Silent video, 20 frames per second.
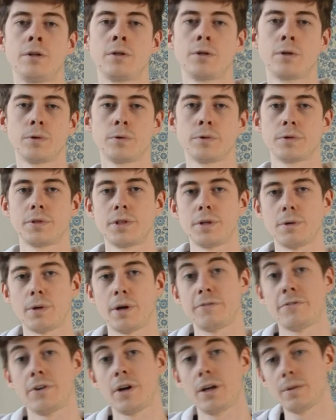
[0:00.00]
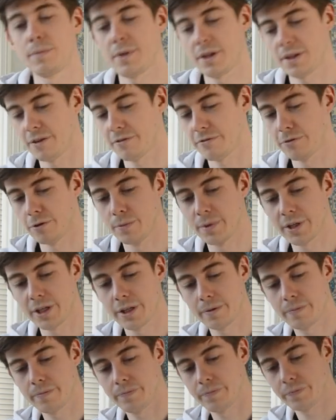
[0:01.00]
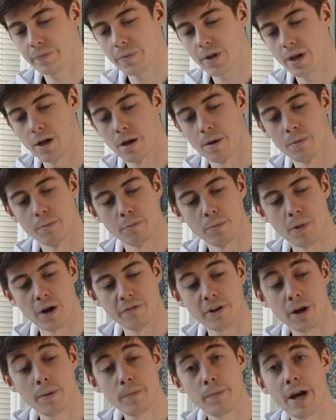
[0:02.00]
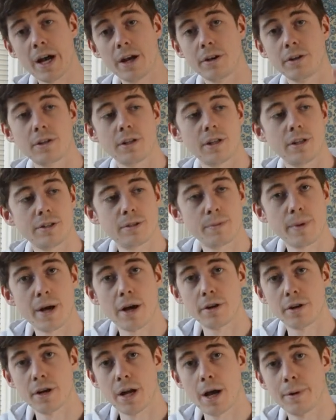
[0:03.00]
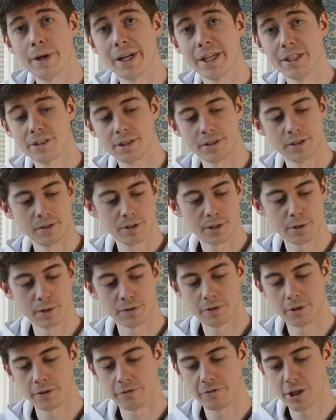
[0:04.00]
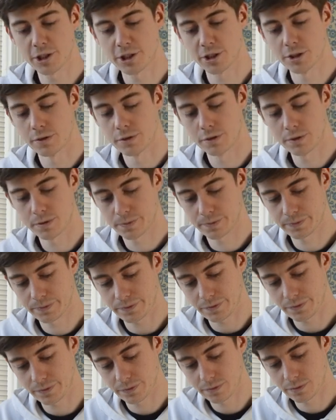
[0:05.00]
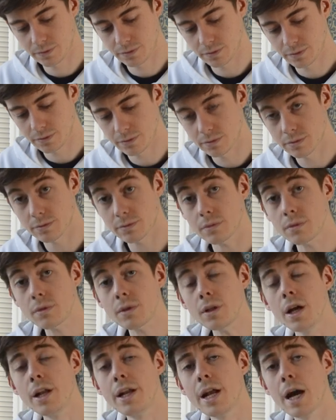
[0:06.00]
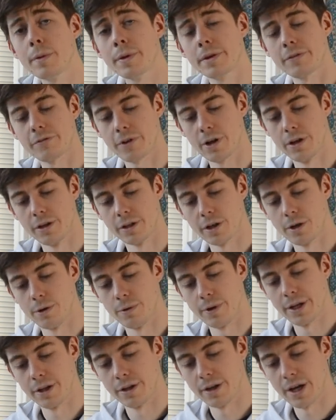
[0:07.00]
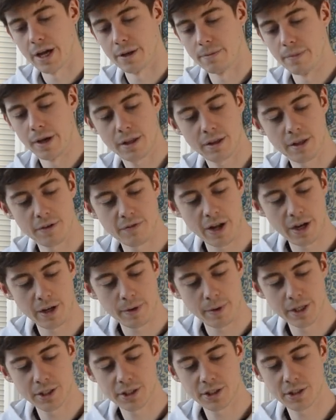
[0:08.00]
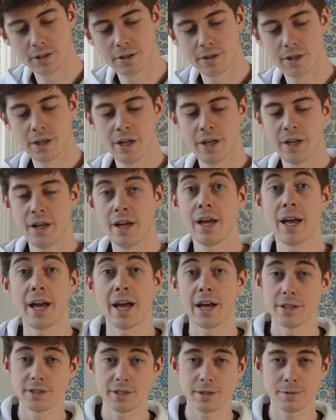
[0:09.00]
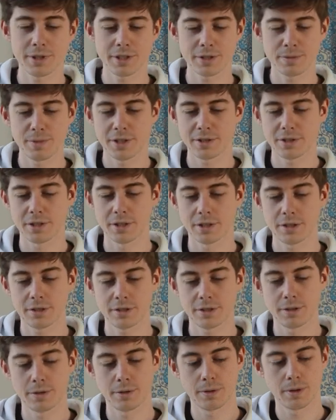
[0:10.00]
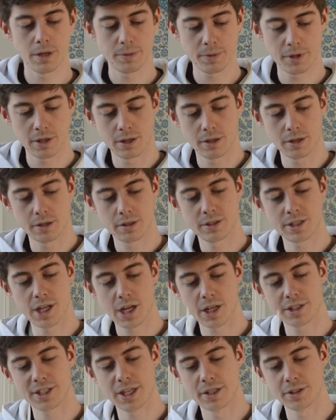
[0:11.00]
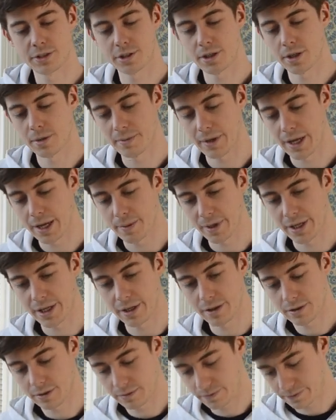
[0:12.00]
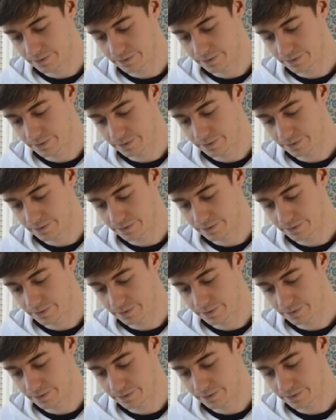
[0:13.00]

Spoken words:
Cool, so I finally made that formula. I've come back, it's about an hour later, so I've got a fresh nose. And now we can finally go in and make the evaluation and see what it smells like. So I'm going to take a scent strip, label it.